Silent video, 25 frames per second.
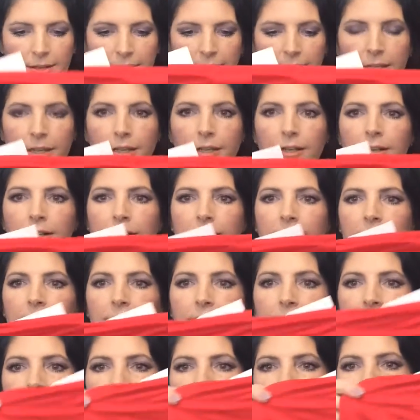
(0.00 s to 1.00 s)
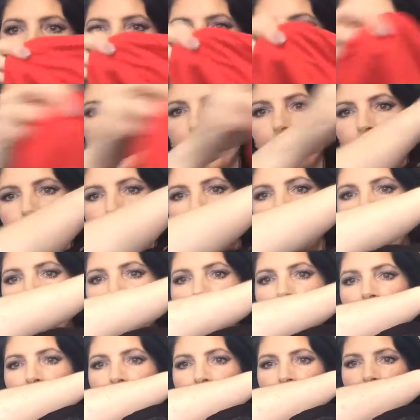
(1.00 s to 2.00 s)
And here is
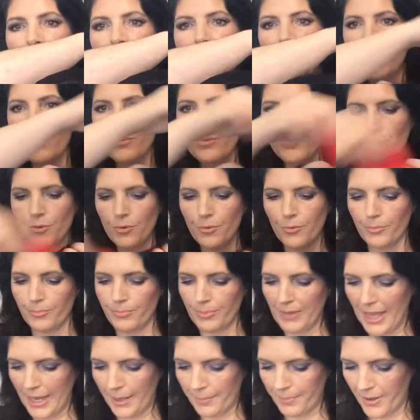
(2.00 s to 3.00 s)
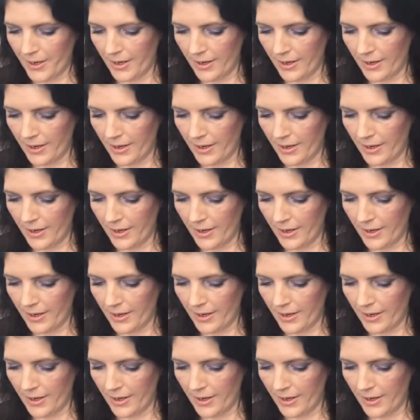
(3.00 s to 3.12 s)
red pair and ooh, black